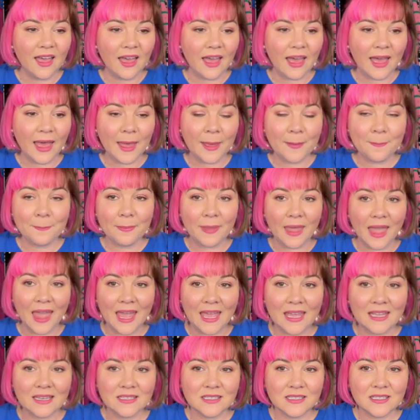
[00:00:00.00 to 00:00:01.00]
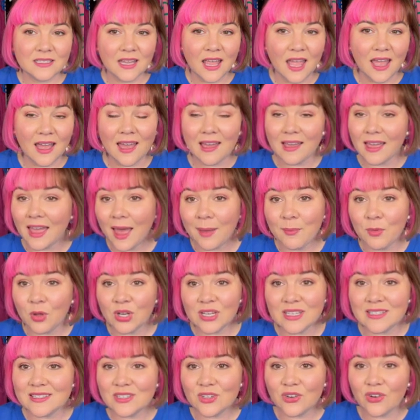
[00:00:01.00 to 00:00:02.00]
Um, and come on
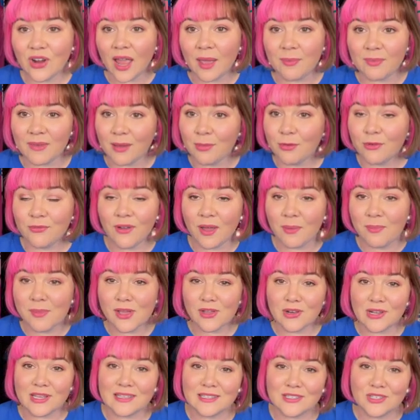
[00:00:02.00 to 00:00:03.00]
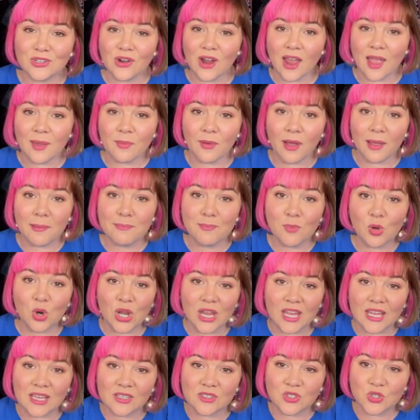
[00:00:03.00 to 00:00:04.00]
Instagram. Come and find me on Instagram. I'm
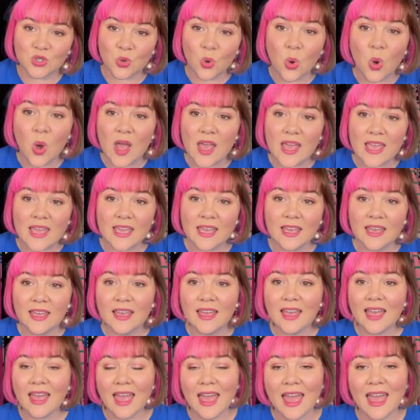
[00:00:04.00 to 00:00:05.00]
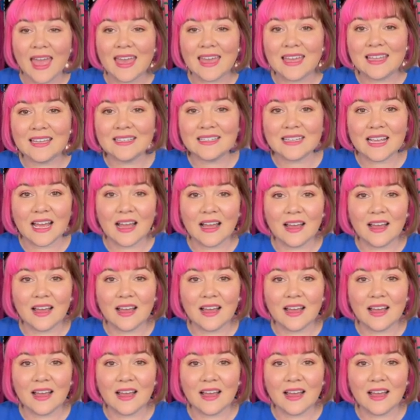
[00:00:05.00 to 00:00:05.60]
Monique Doy, and